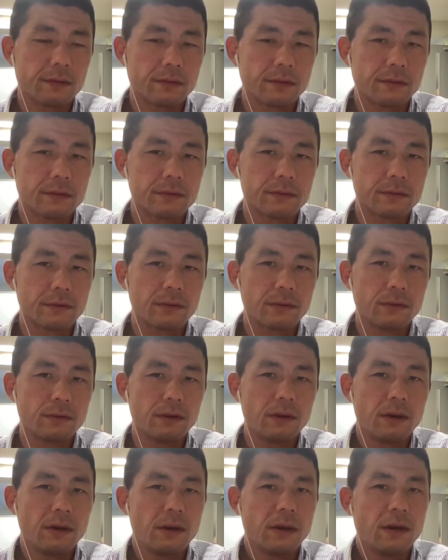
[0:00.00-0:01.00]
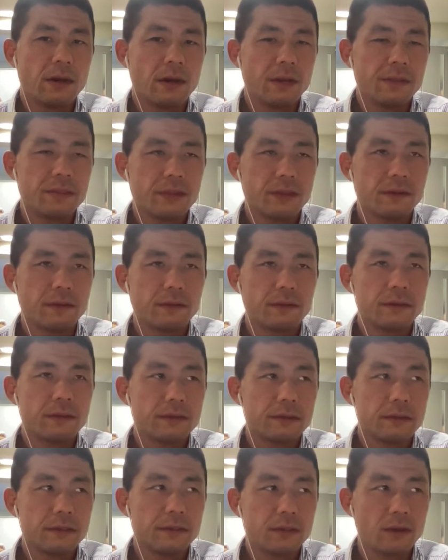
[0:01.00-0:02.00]
So I think
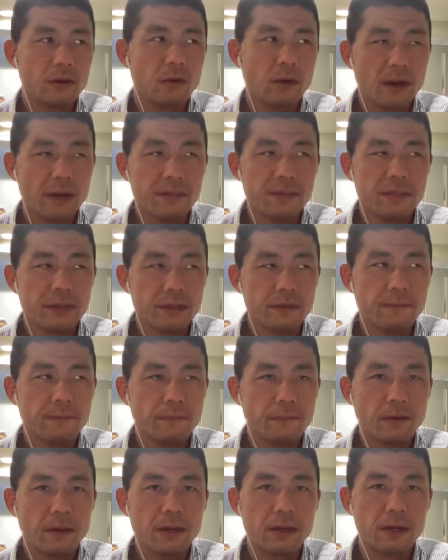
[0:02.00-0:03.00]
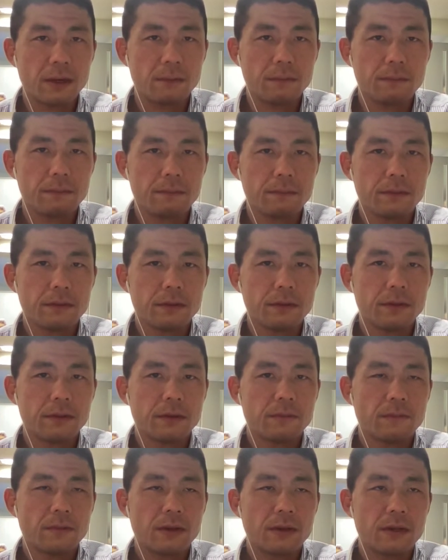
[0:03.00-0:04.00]
you know, I think freedom,
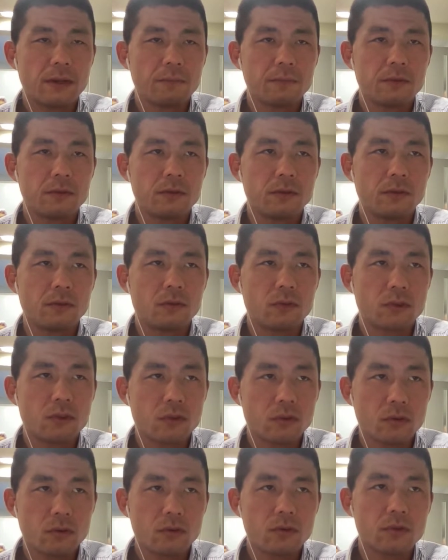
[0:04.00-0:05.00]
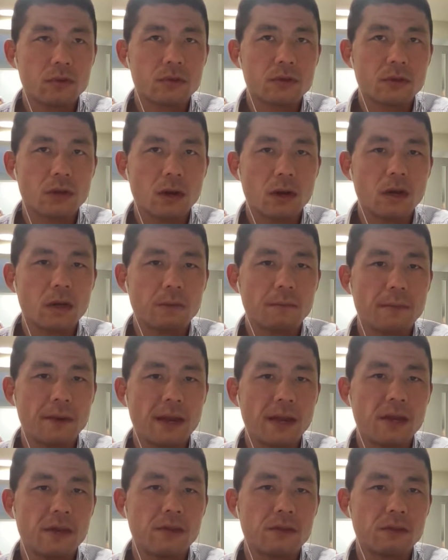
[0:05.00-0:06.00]
freedom to choose
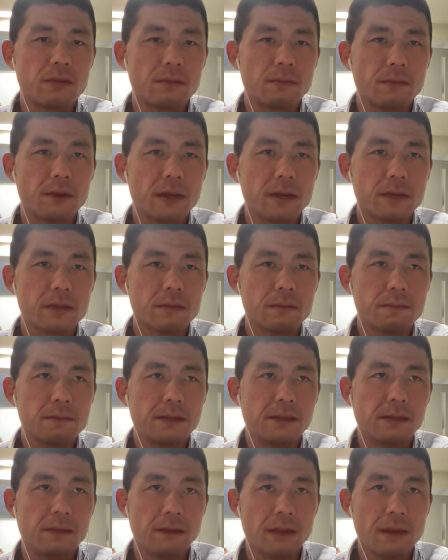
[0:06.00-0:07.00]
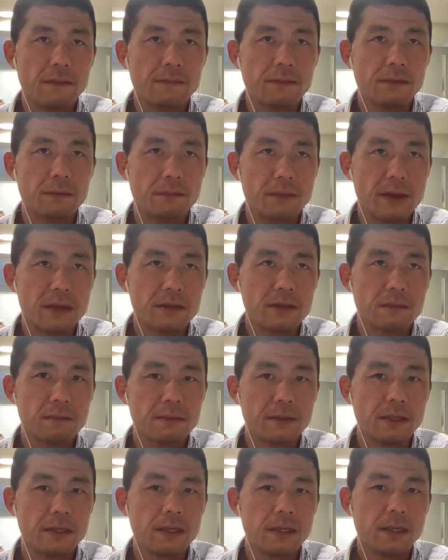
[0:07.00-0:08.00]
occupation must be left and must
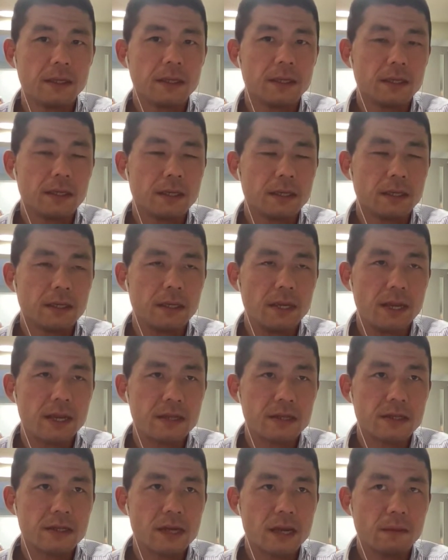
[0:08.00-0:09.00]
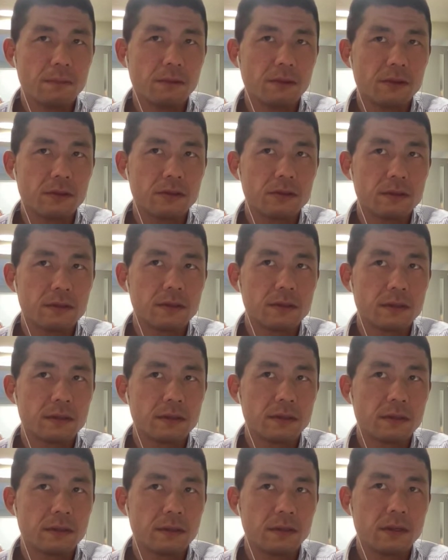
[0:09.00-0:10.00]
be established
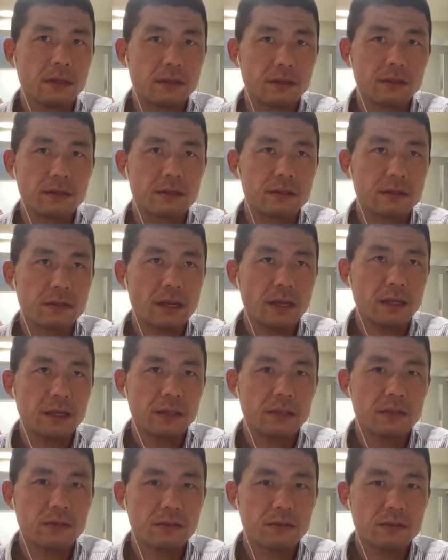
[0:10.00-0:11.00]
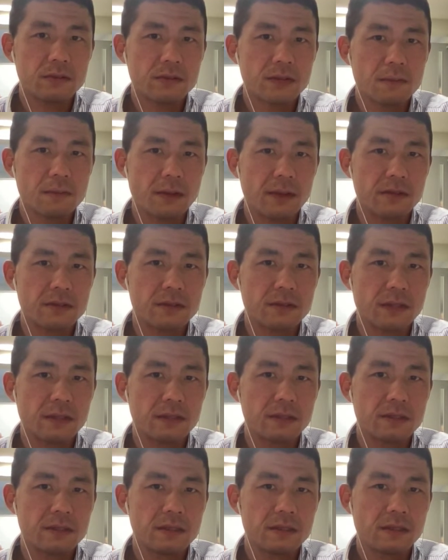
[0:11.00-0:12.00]
in a society to some
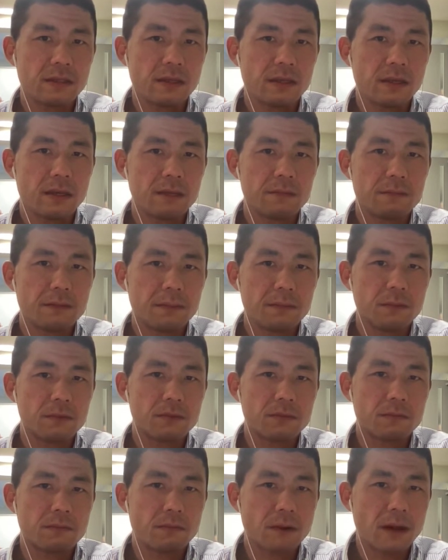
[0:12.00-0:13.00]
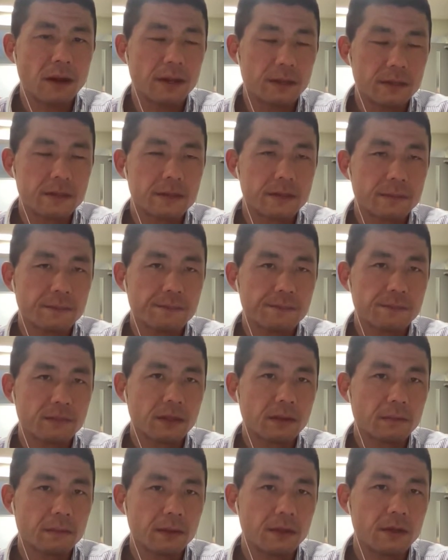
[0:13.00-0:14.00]
extent as people's right
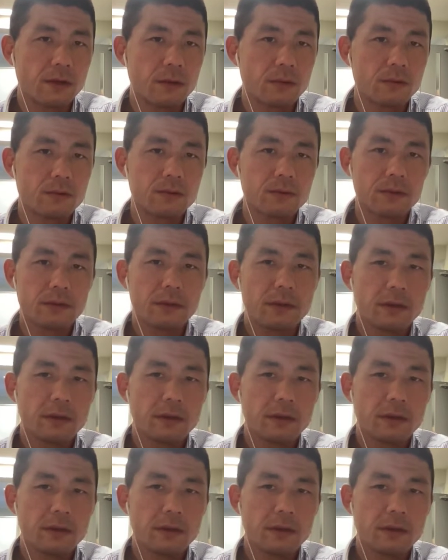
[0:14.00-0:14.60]
because